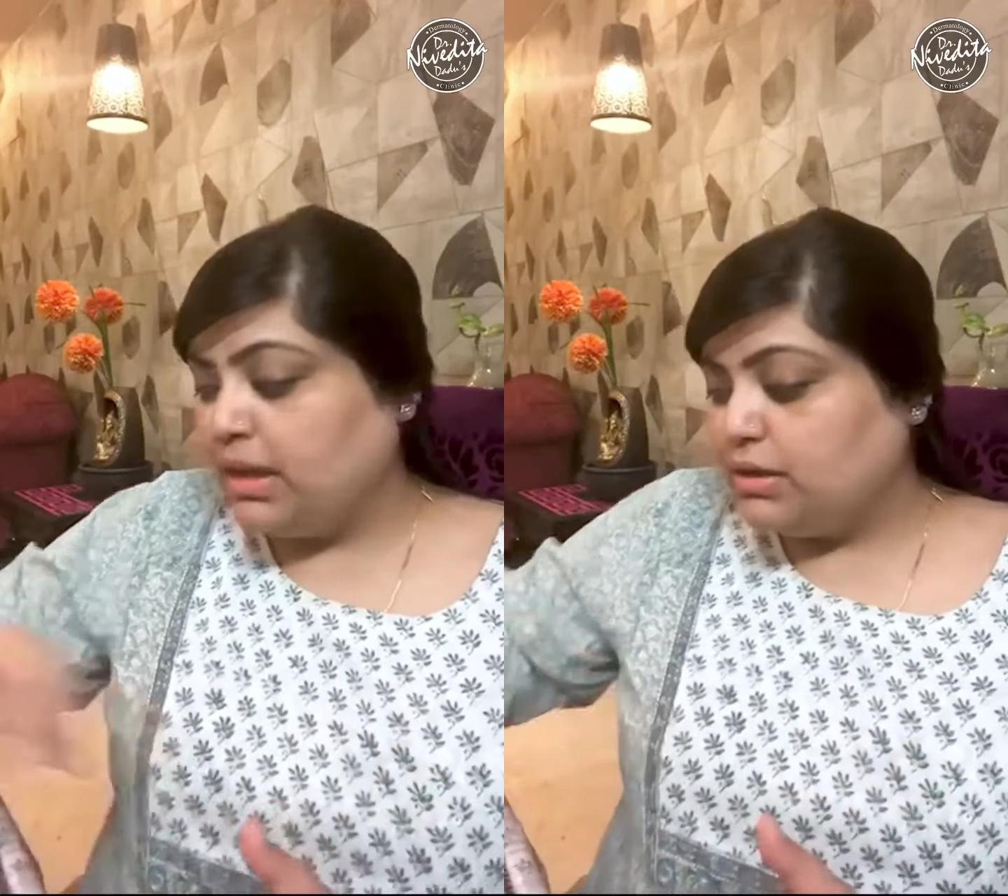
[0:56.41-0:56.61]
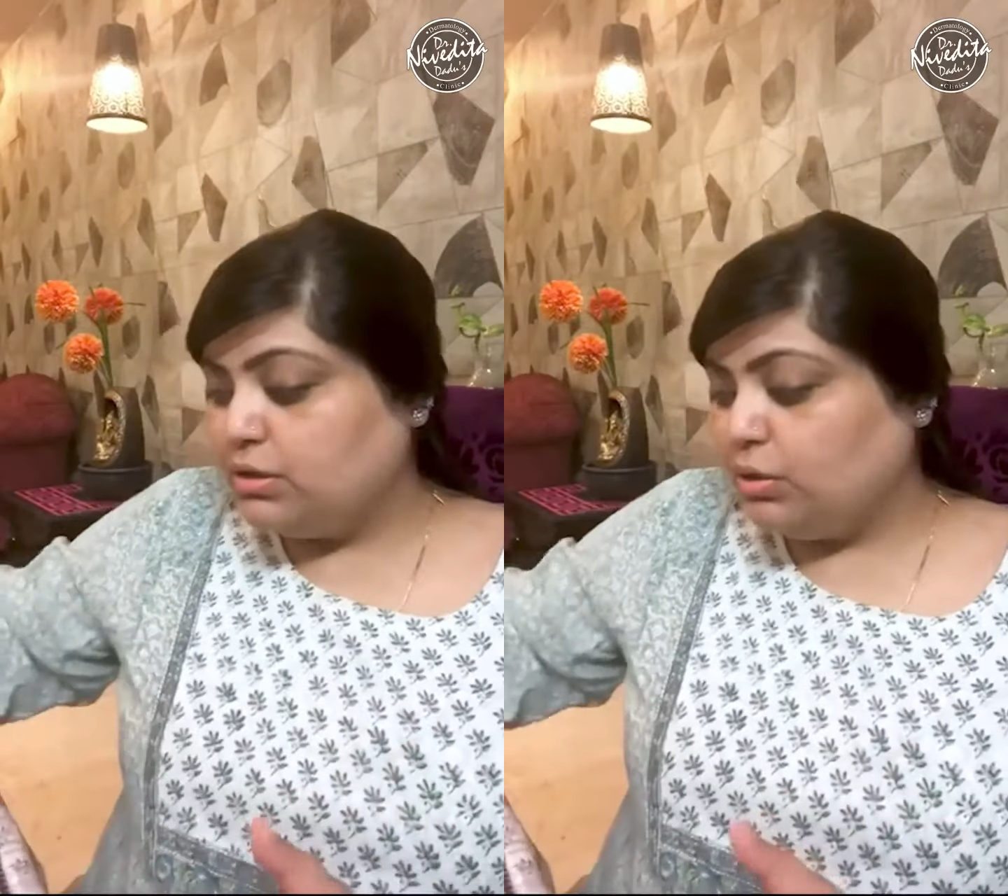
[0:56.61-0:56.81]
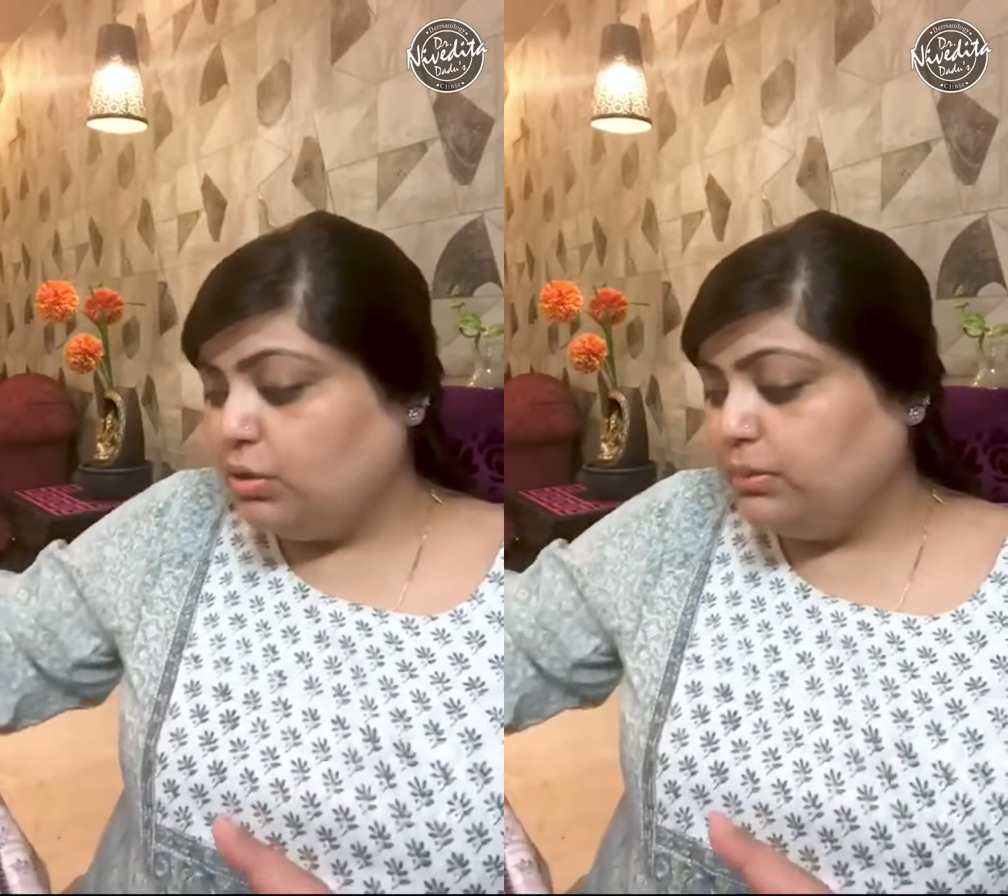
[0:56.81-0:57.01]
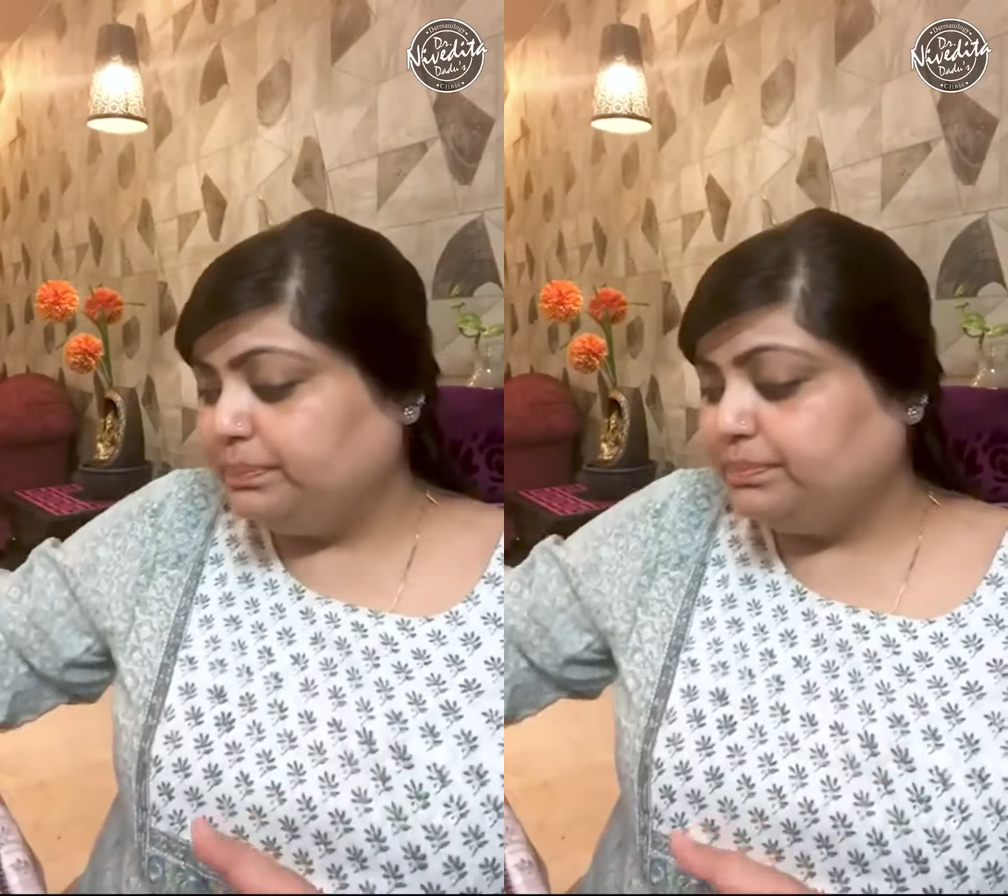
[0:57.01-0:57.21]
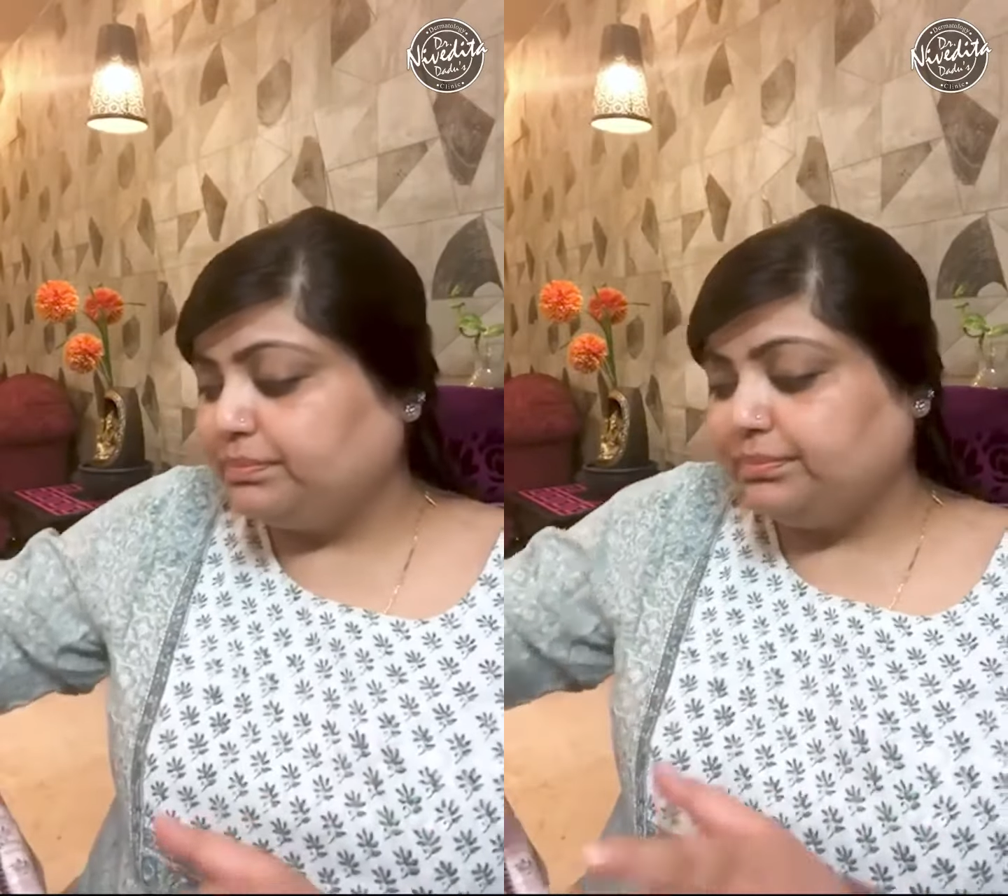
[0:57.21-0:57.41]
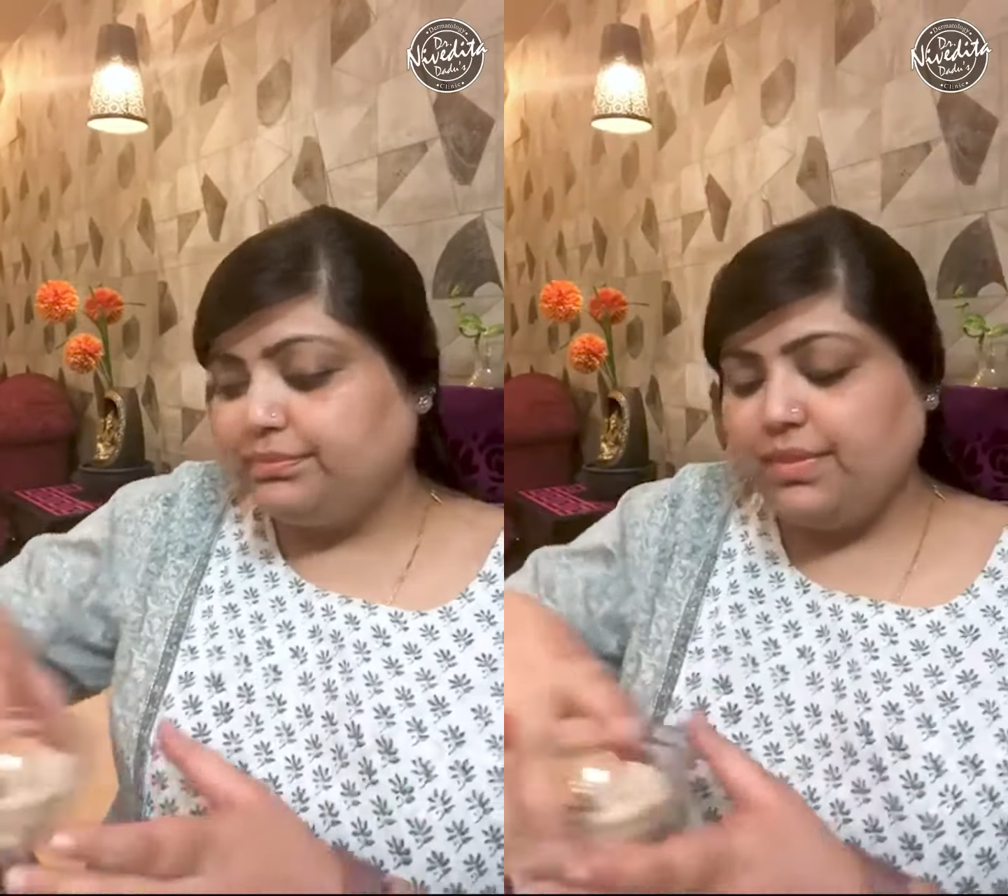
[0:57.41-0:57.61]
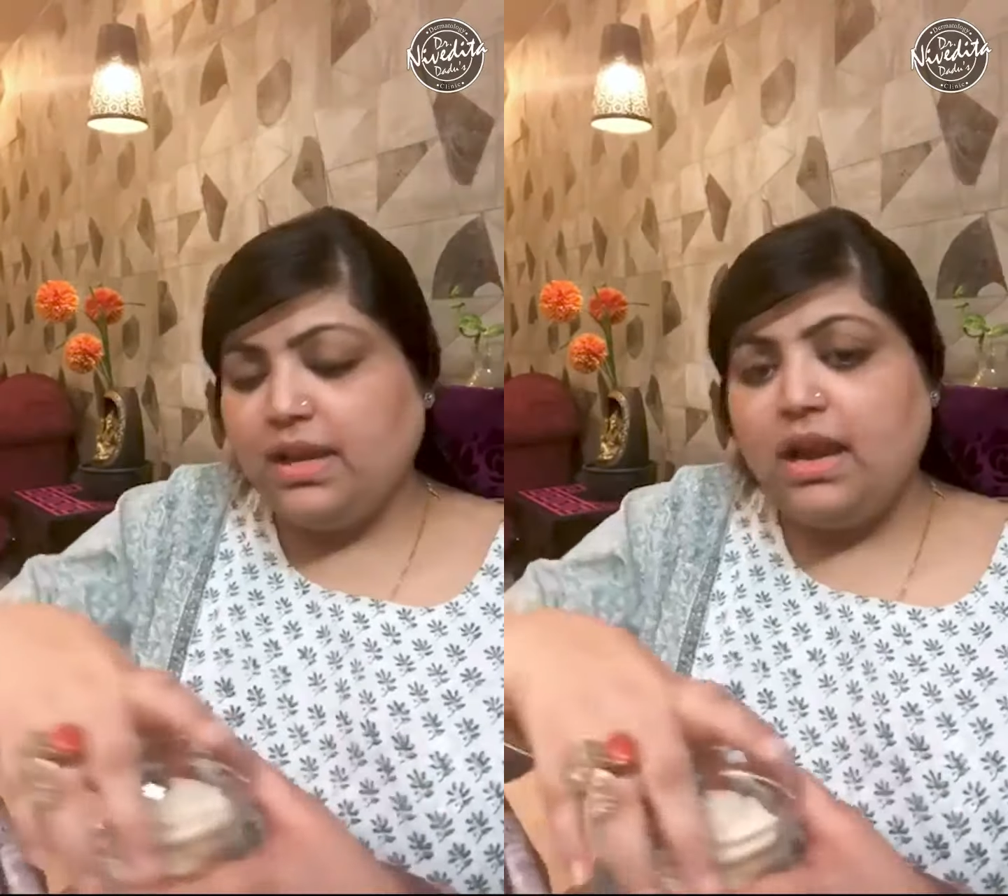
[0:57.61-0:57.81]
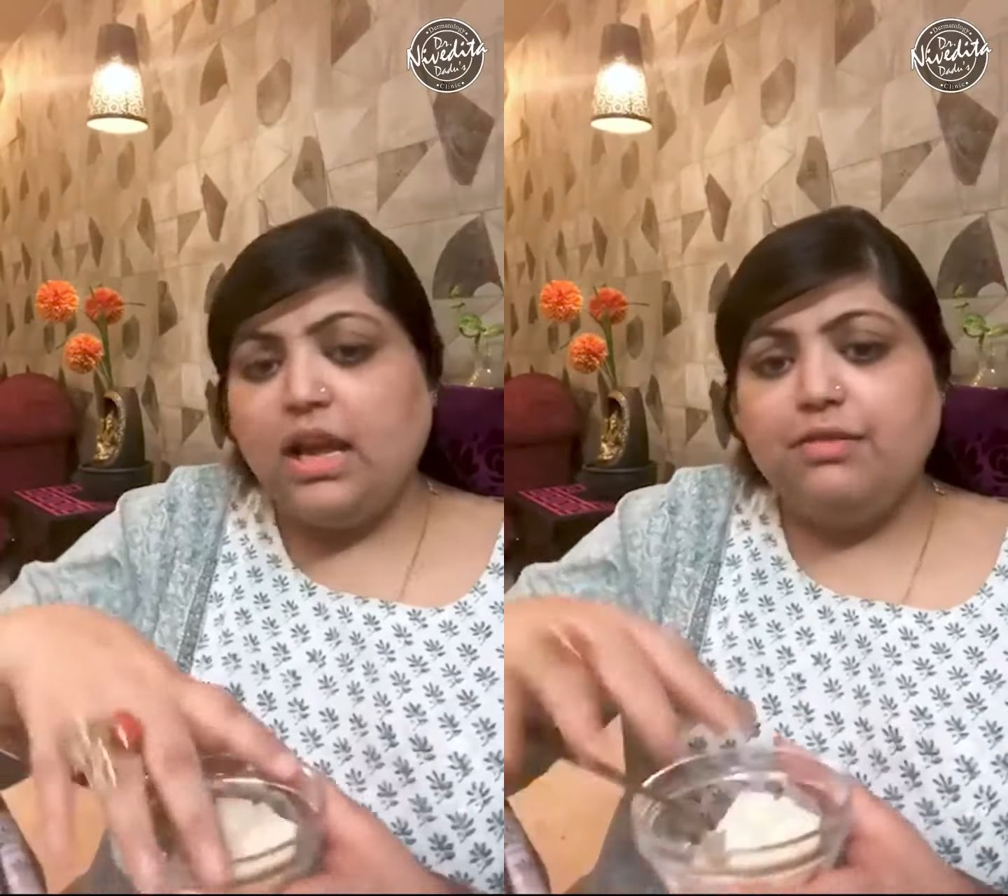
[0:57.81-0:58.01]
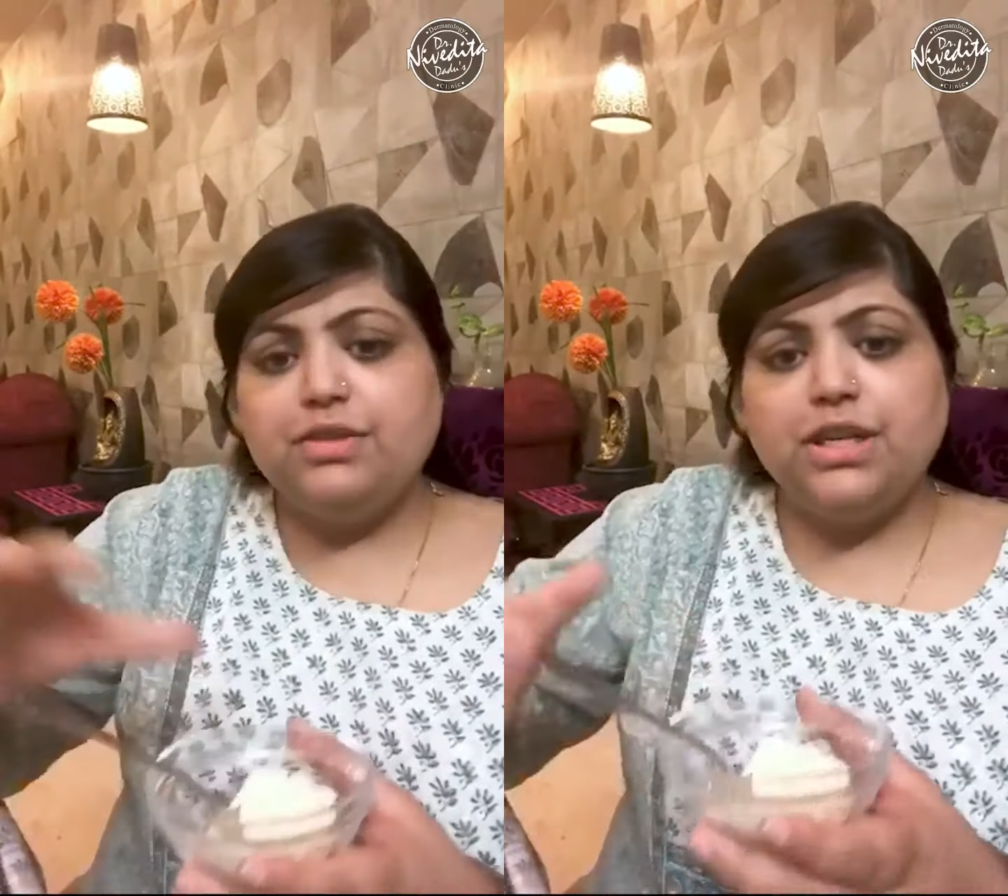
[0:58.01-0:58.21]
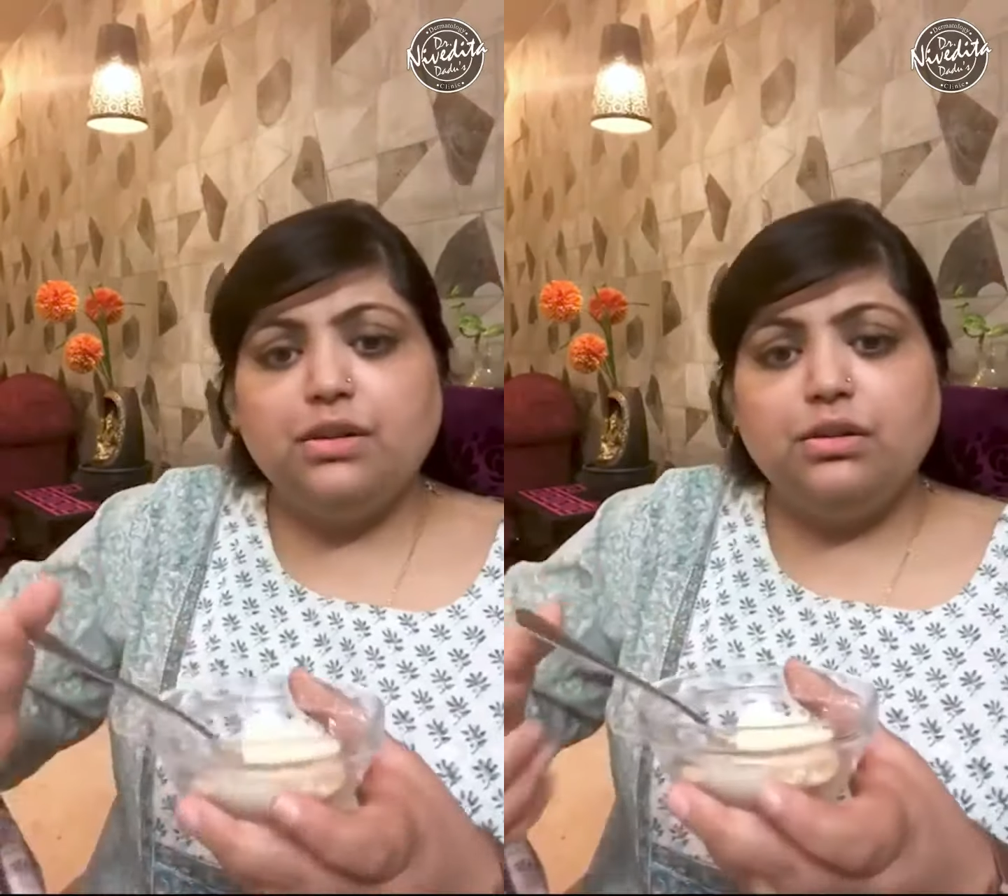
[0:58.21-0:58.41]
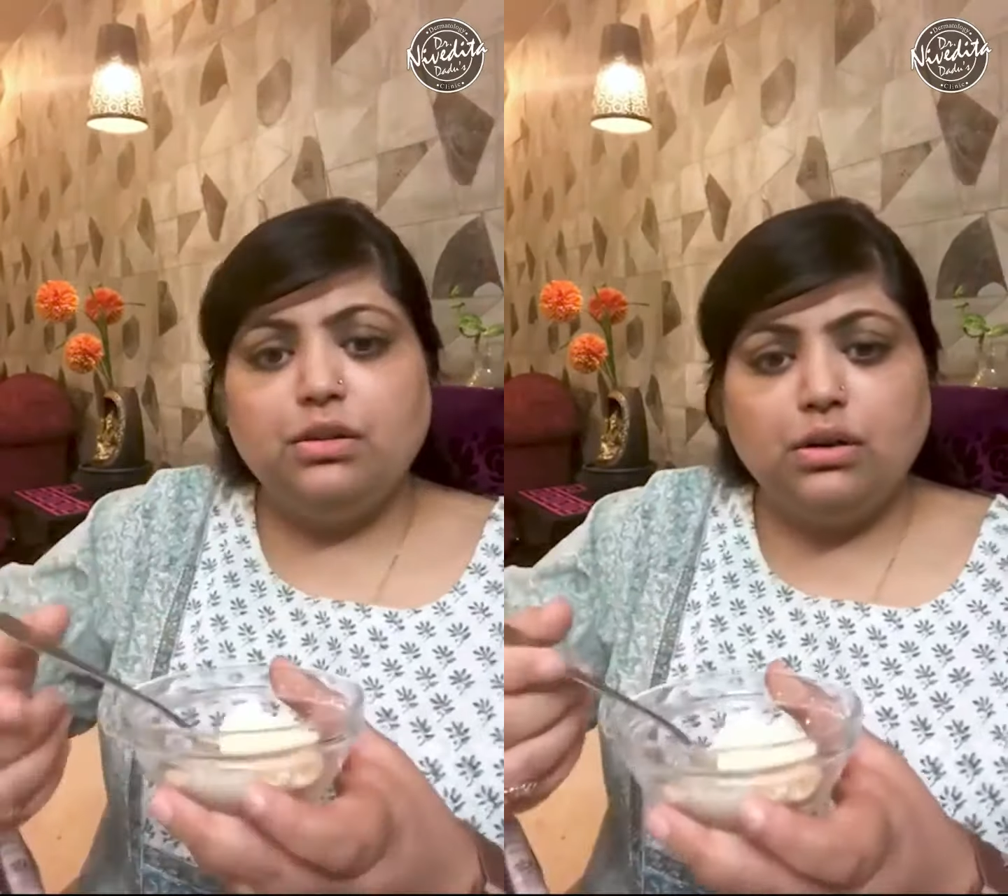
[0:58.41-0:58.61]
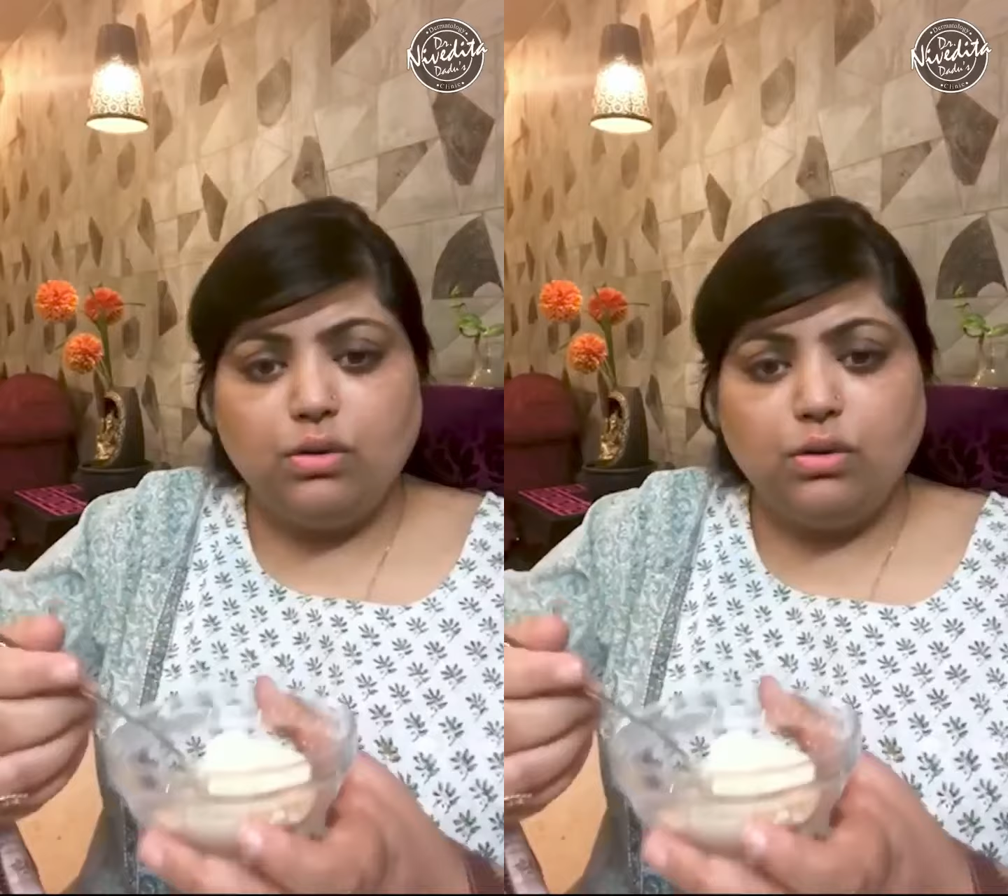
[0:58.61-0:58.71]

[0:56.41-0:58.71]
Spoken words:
So I've taken the